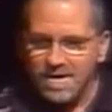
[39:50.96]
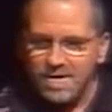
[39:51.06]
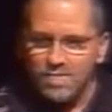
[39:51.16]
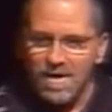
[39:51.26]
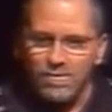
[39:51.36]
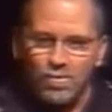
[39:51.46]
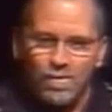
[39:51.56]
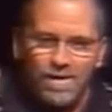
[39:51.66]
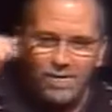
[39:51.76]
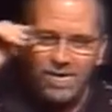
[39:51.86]
You remember
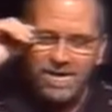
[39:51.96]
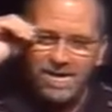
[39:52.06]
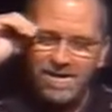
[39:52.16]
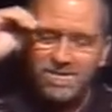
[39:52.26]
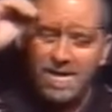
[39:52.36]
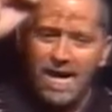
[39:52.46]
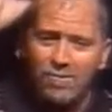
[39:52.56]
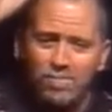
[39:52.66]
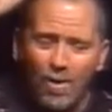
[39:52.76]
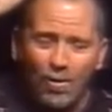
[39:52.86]
when we were kids?
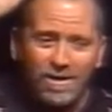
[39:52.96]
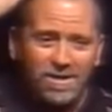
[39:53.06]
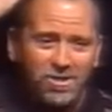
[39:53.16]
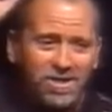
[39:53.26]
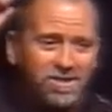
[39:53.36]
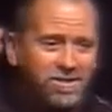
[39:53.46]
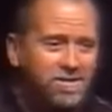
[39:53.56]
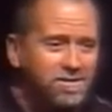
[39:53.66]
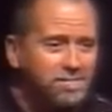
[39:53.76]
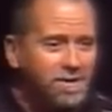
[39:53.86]
Now, I was born in the 60s,